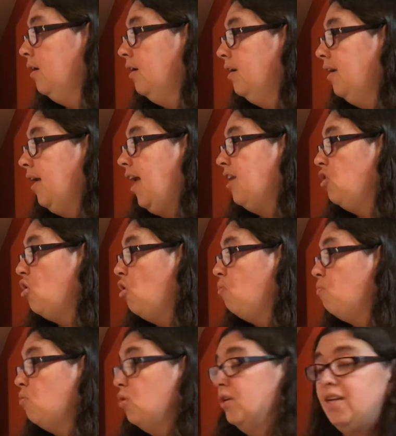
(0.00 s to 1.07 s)
and no
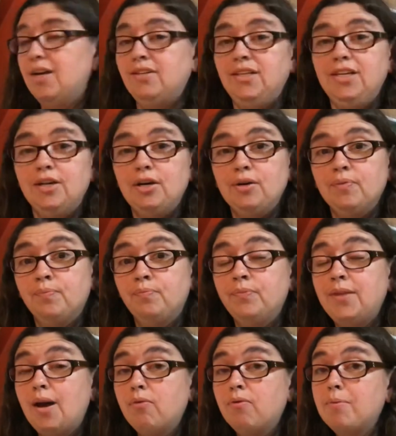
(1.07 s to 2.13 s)
more down here.
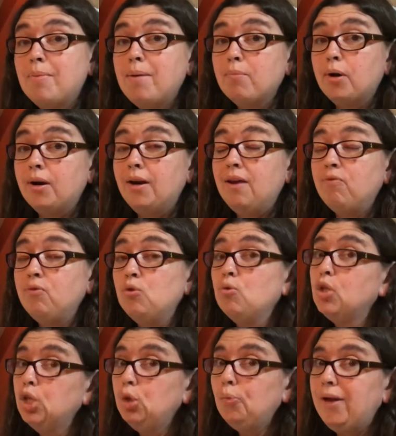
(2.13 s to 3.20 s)
Now remember, if you
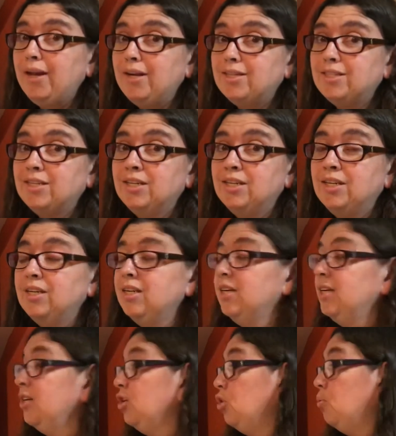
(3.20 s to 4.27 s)
glue it,
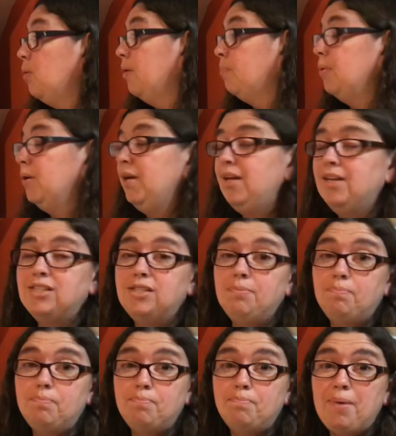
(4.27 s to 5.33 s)
you want to put it in a
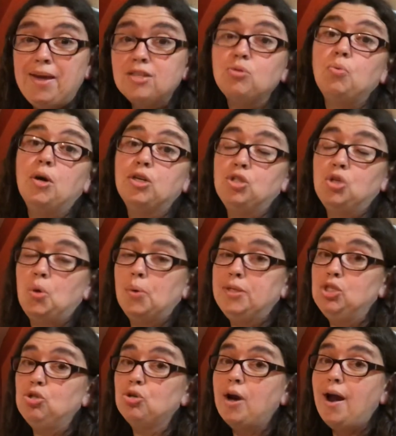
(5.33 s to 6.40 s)
space where it's going to
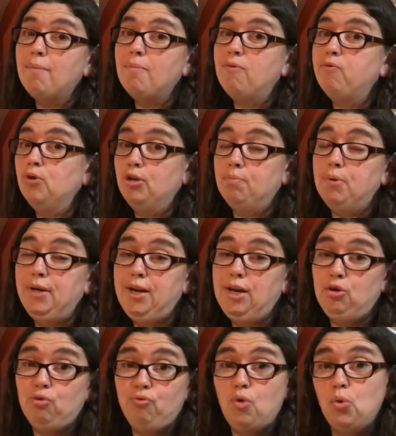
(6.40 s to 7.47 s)
dry before you put it in
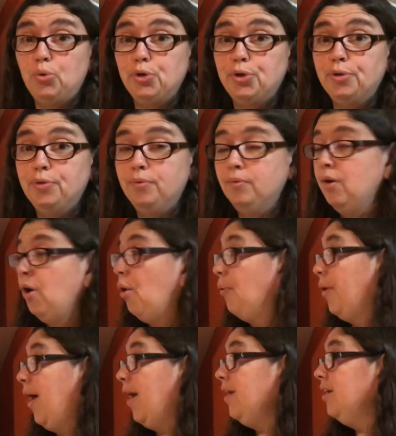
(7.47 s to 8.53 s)
your folder.
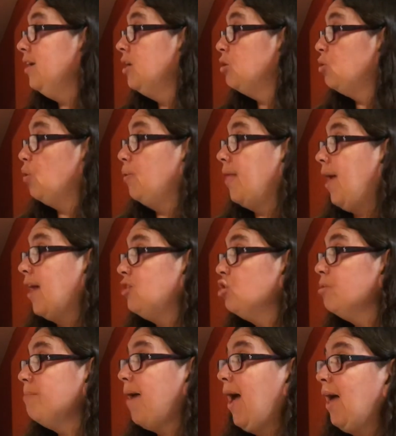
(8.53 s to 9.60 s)
Okay, so that's your
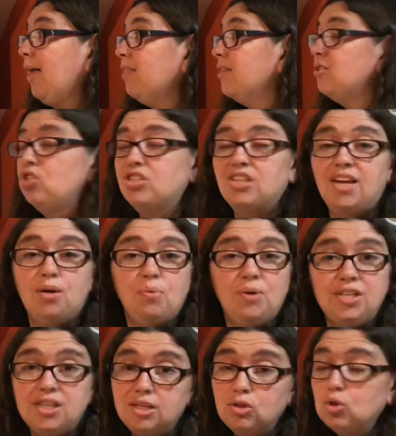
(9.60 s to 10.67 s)
math, just like we
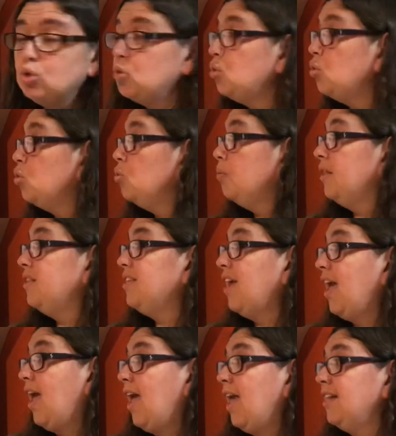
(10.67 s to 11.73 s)
did in school with
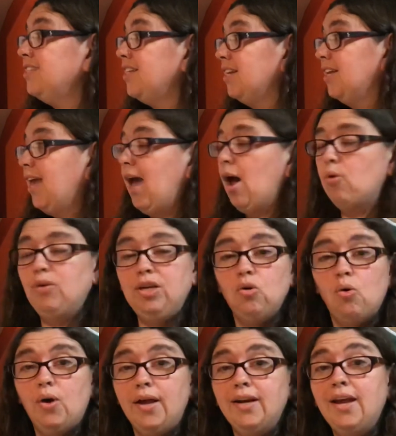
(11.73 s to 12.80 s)
tens and counting
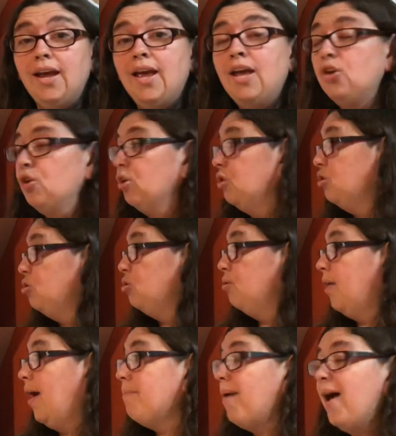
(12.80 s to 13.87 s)
on. You're going to do
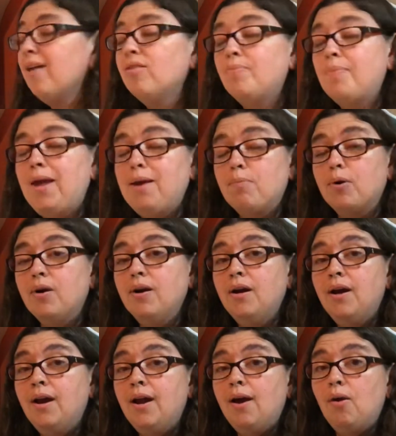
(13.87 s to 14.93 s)
that math paper,
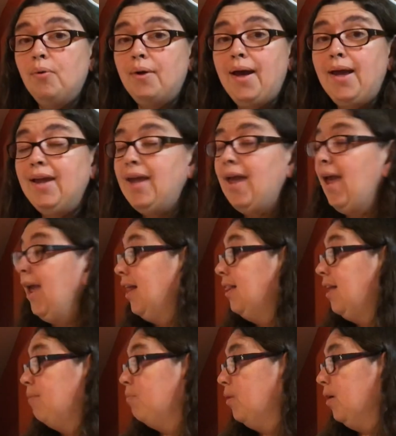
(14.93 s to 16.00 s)
okay, and
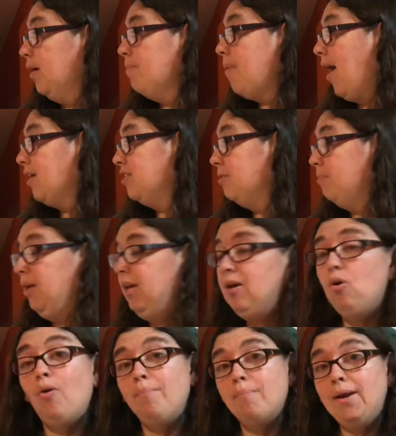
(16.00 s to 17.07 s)
then bring it back to me
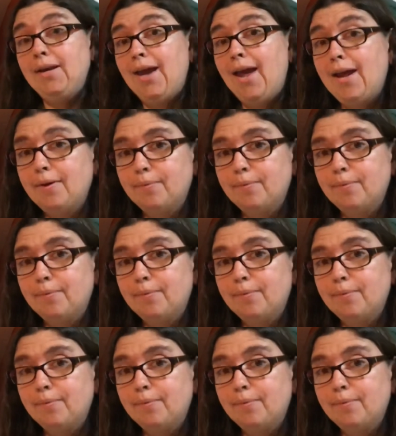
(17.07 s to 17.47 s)
on Monday.